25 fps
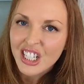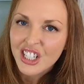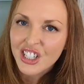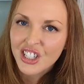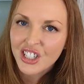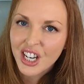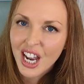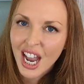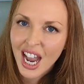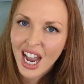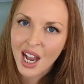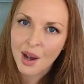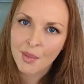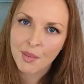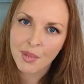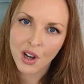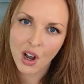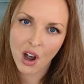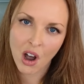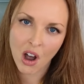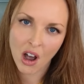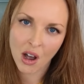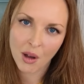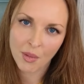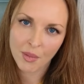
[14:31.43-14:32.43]
jab
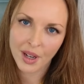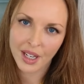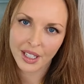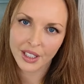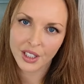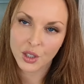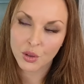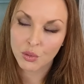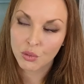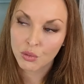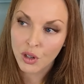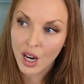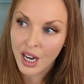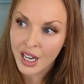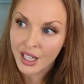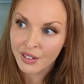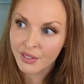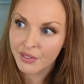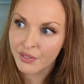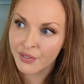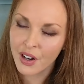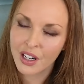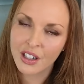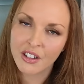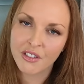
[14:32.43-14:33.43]
comments right in
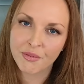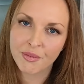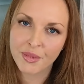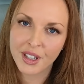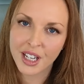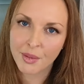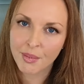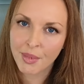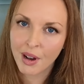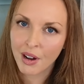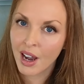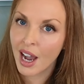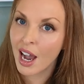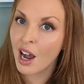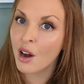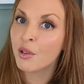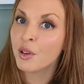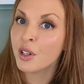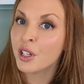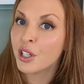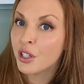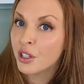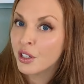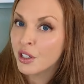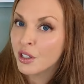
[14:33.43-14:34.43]
front of me about how
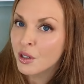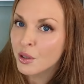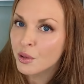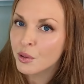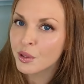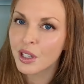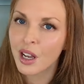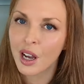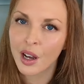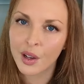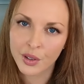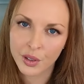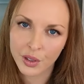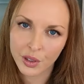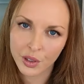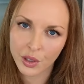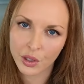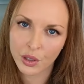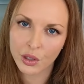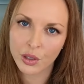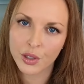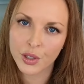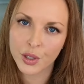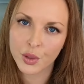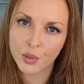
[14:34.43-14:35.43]
cute other
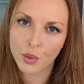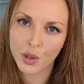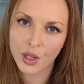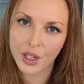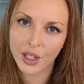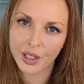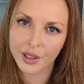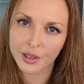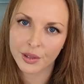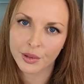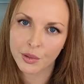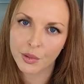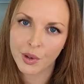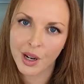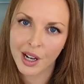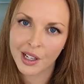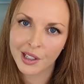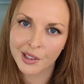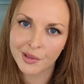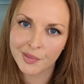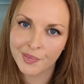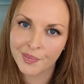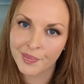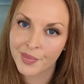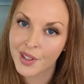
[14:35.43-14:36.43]
girls were.
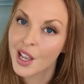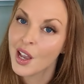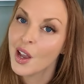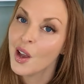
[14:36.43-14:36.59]
Well,